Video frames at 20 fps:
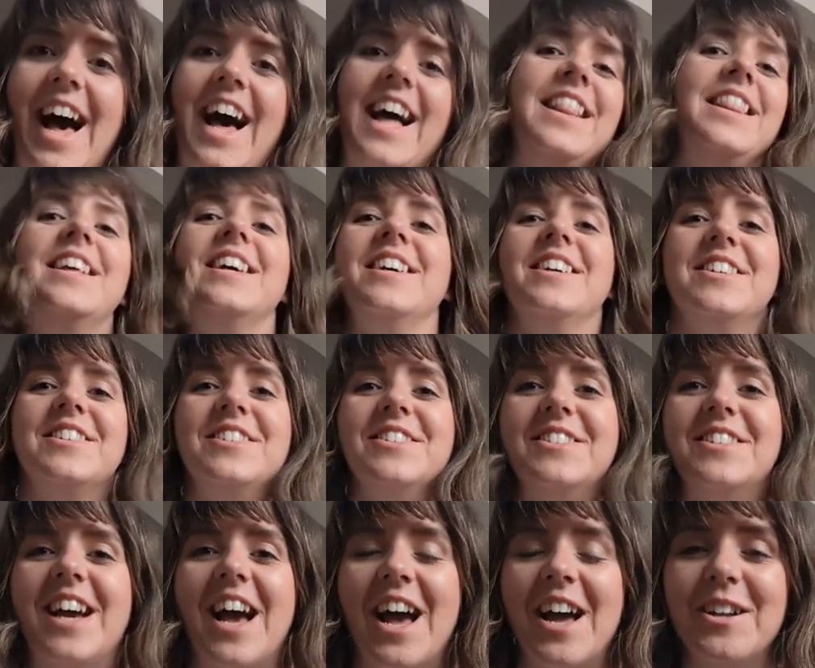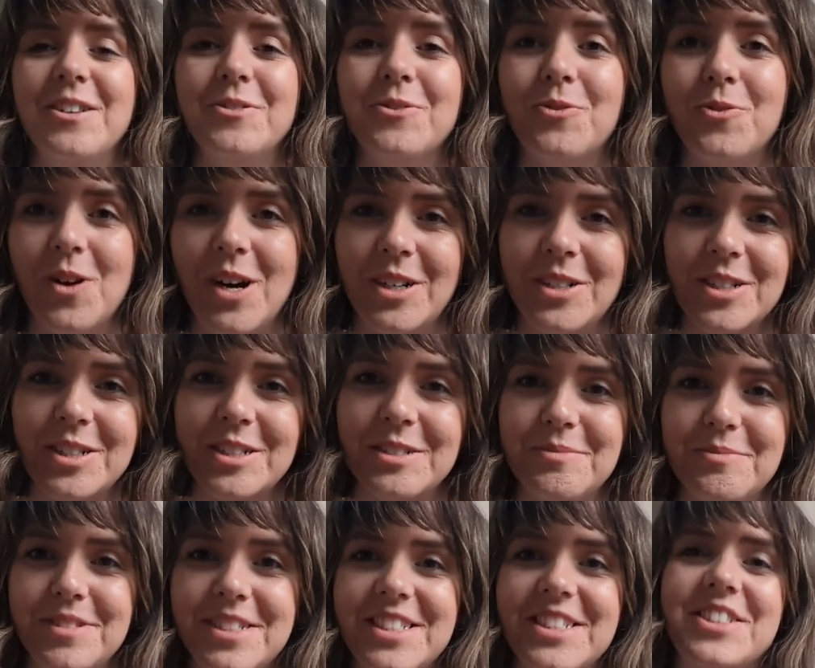Hello and
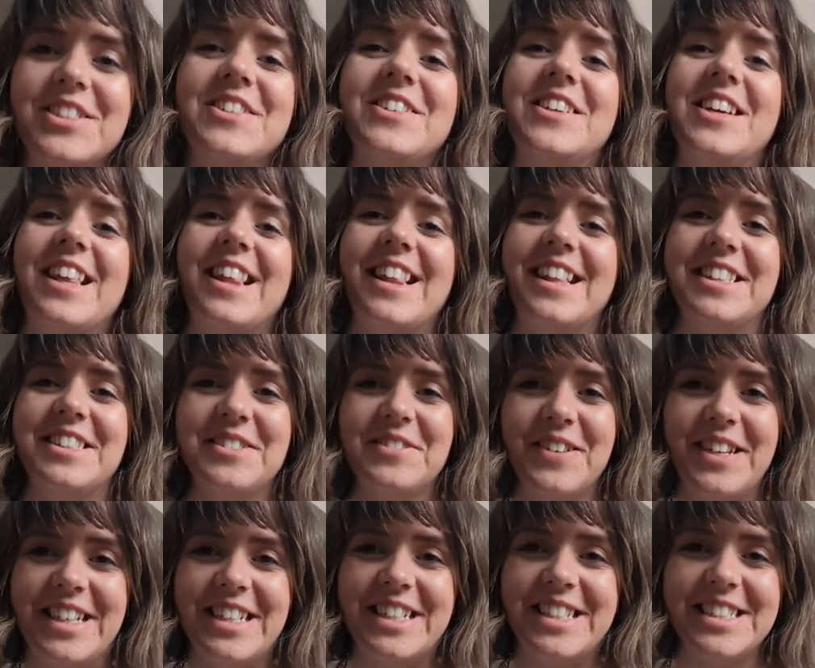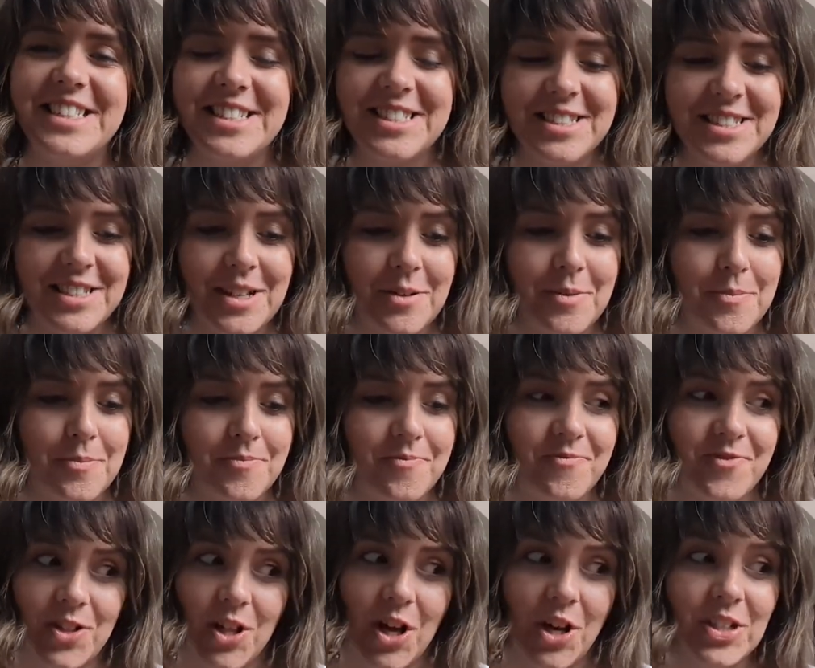welcome to this week's
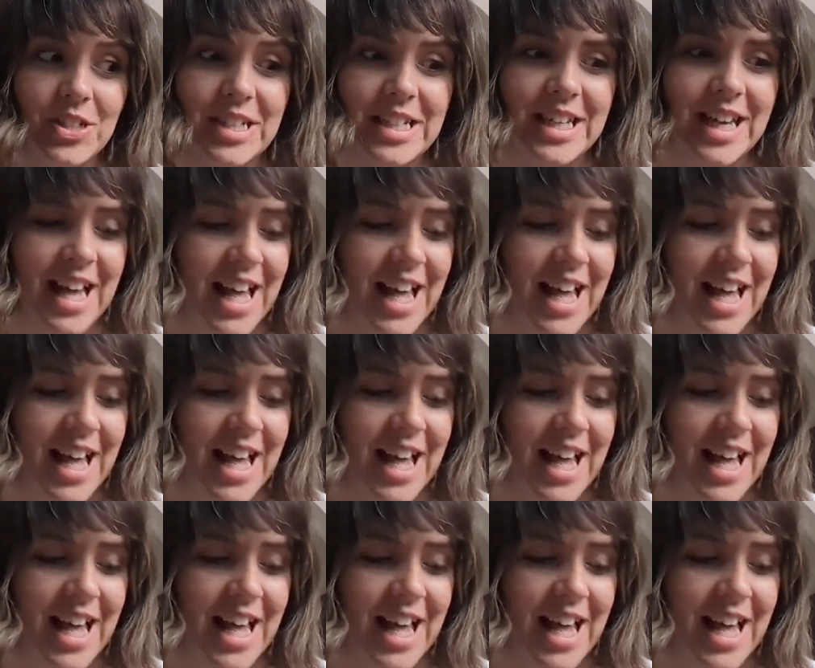vlog.